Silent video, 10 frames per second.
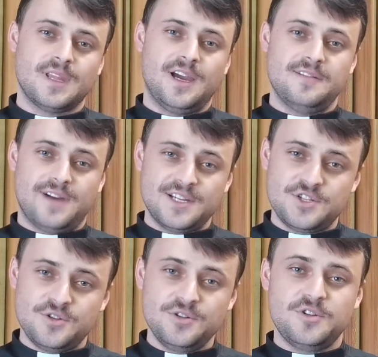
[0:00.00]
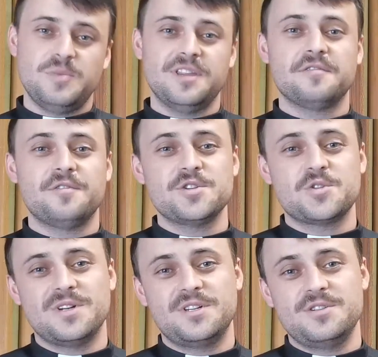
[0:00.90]
I invite you to be the
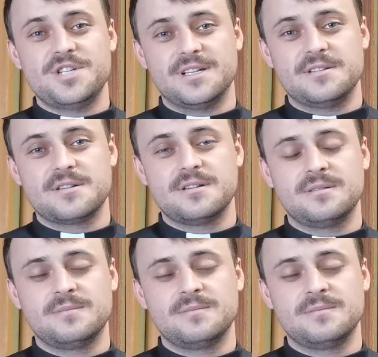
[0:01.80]
first one to judge,